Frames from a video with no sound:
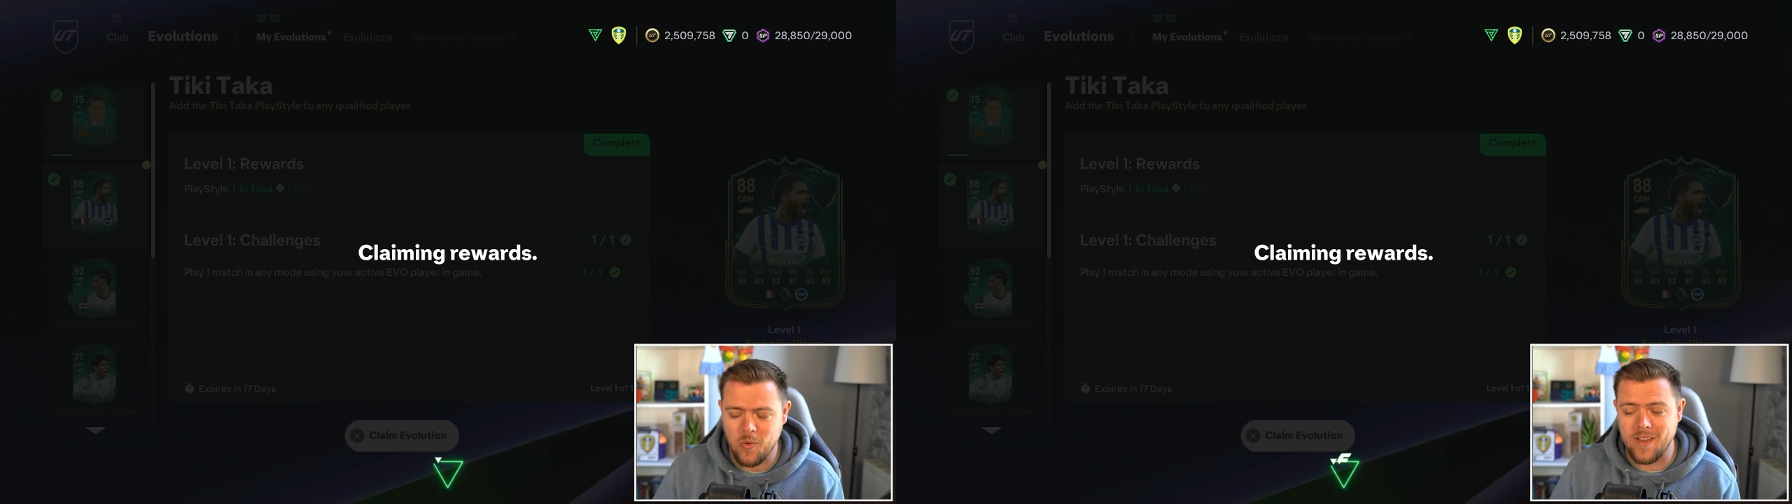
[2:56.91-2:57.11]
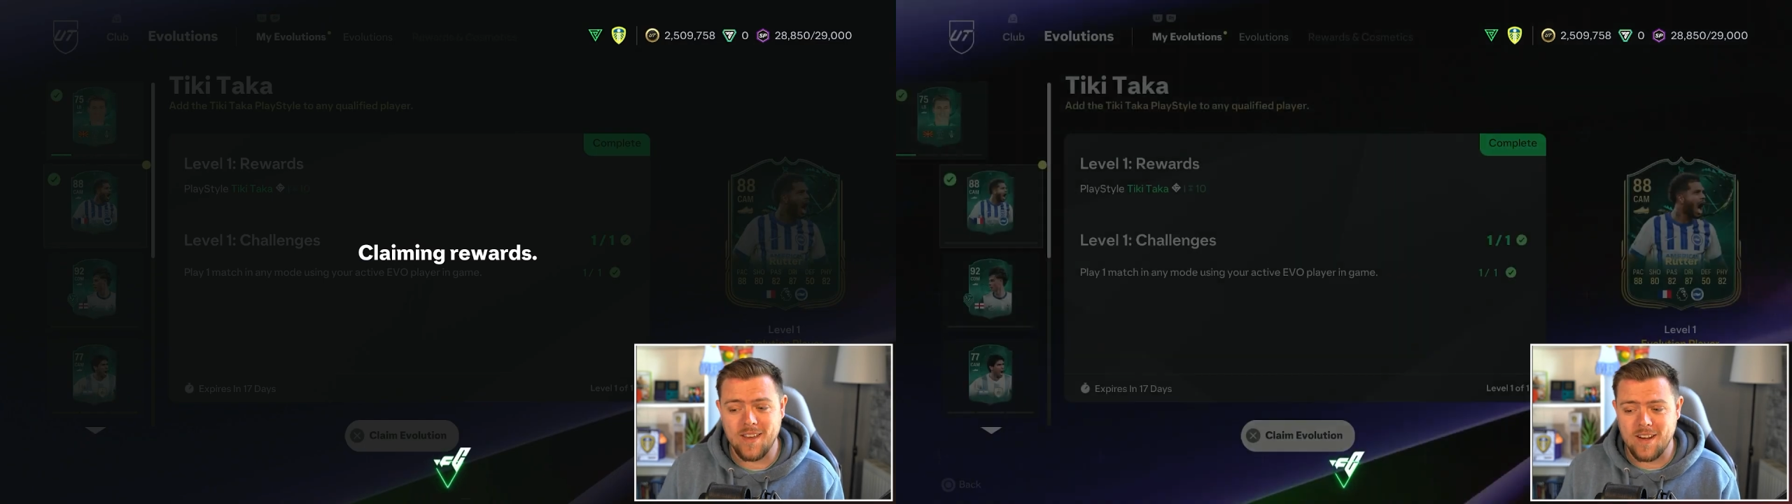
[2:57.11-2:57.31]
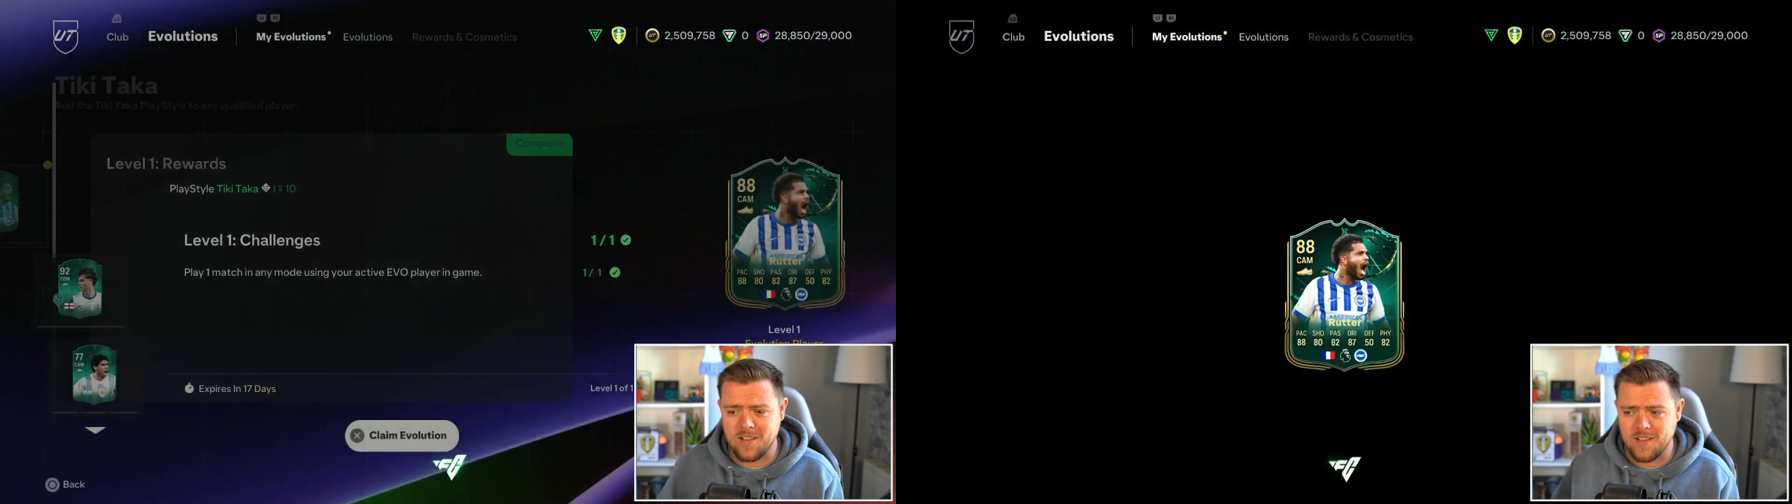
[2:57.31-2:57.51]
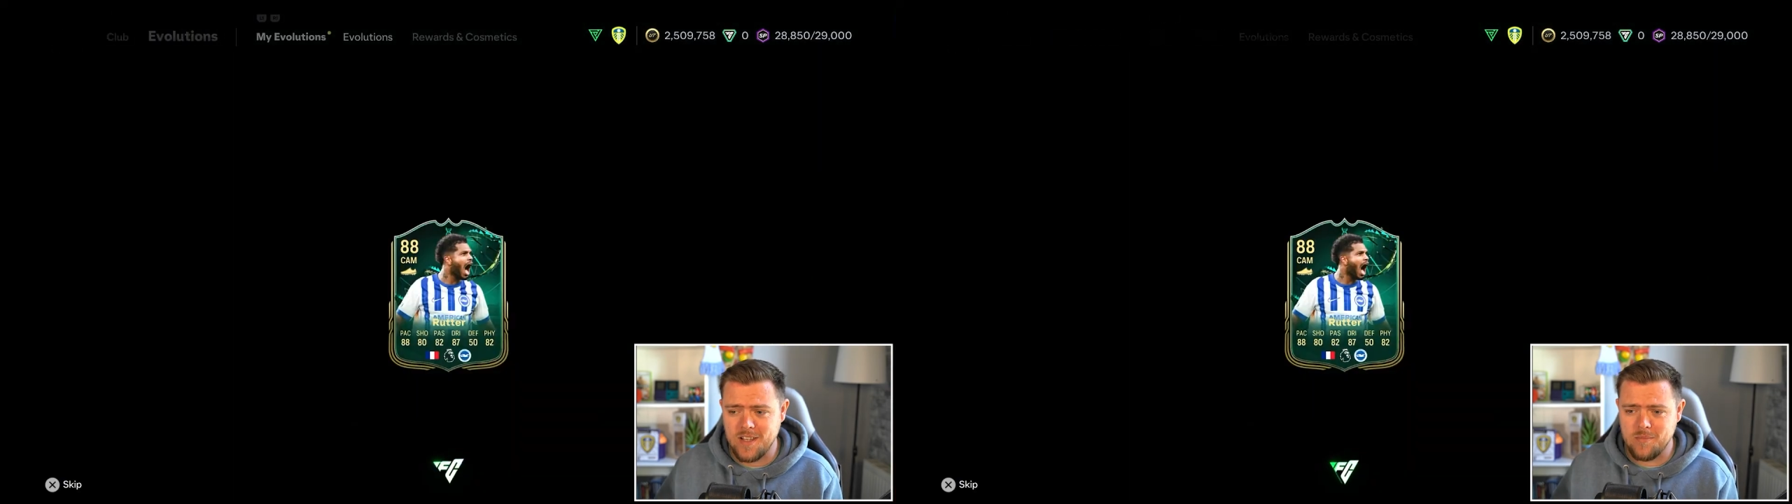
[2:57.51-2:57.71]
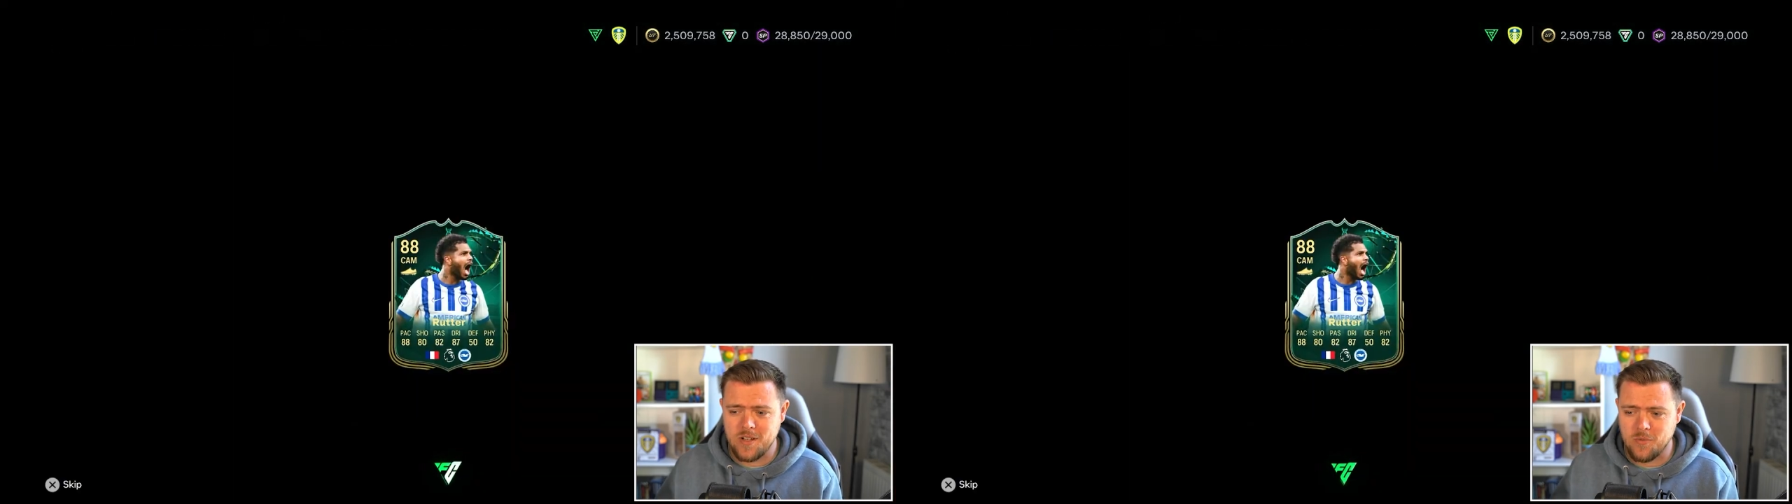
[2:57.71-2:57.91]
We can get it
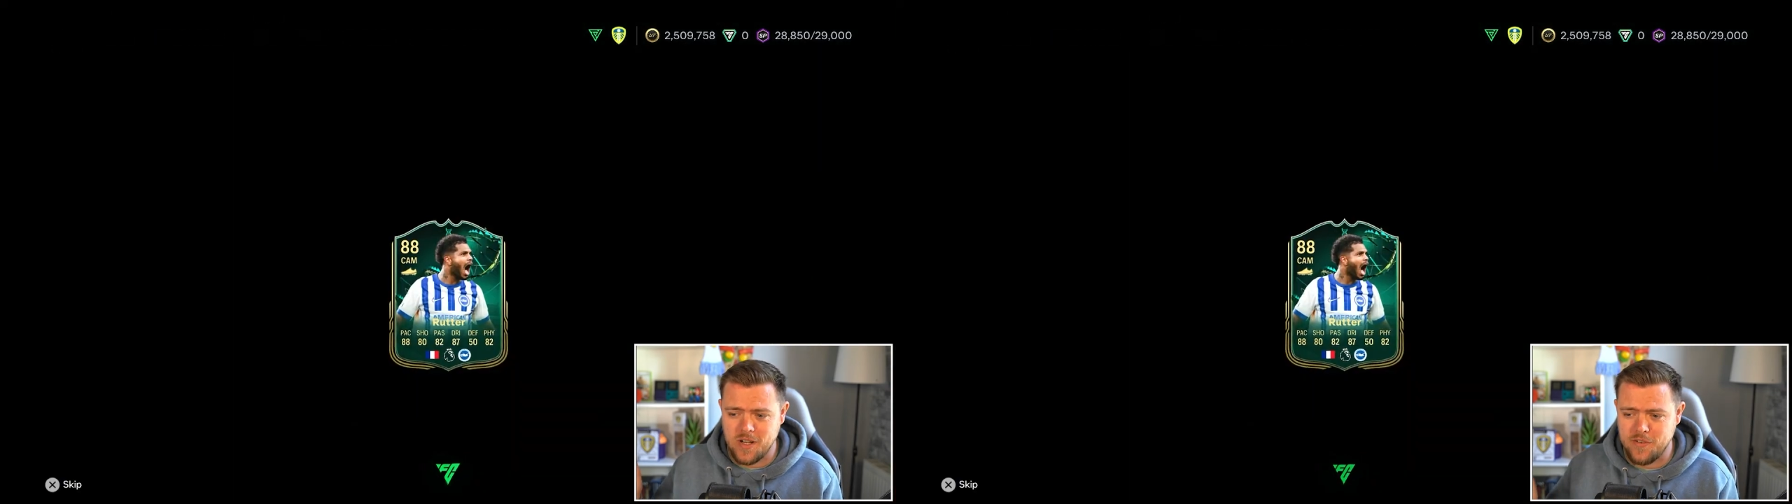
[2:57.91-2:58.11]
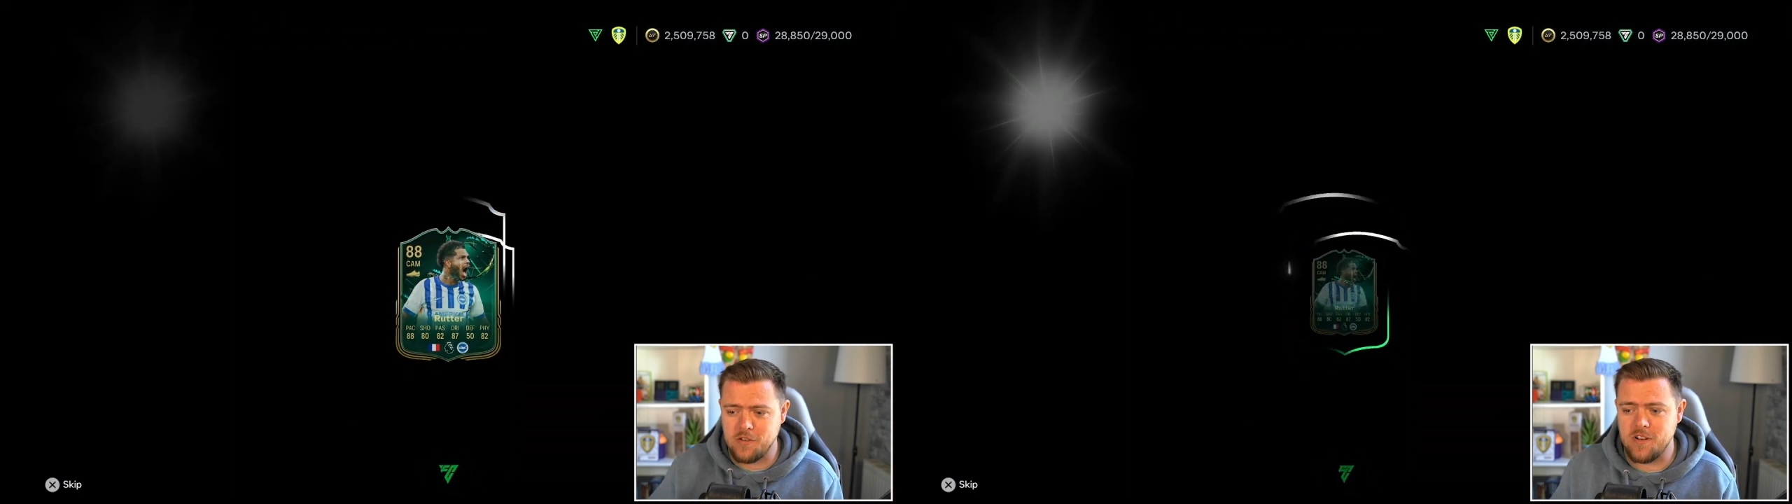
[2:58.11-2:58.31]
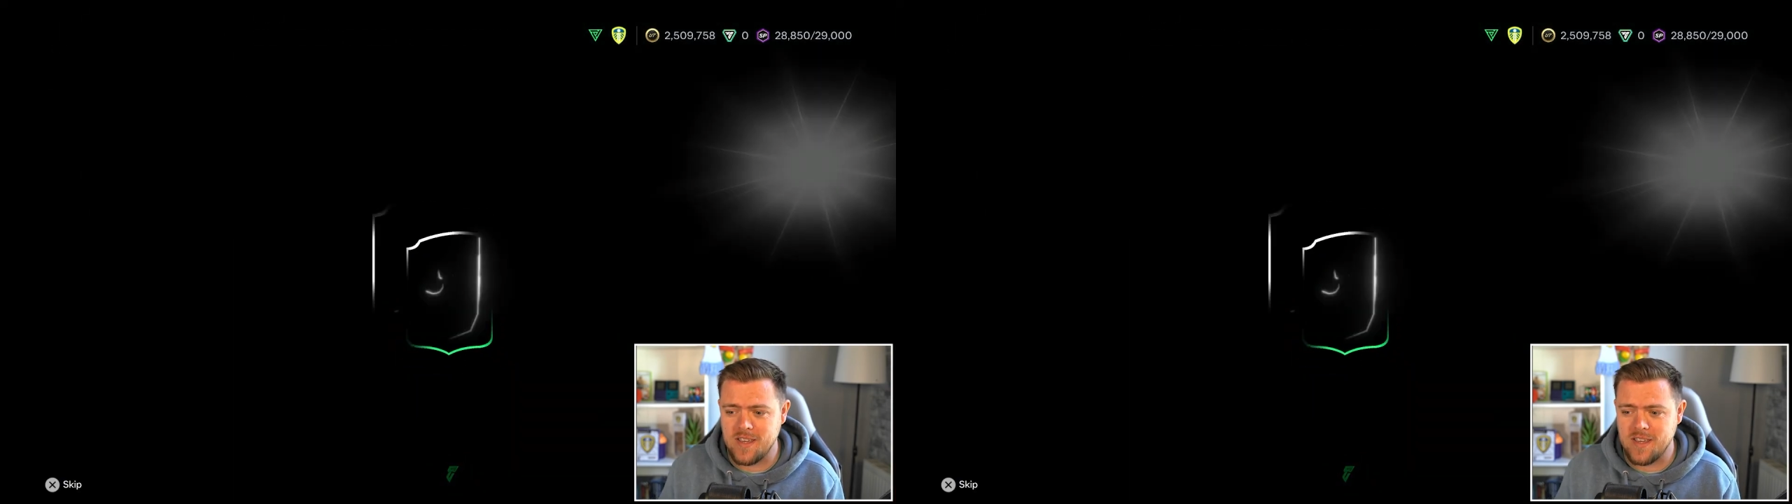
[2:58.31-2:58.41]
claimed whenever you're ready,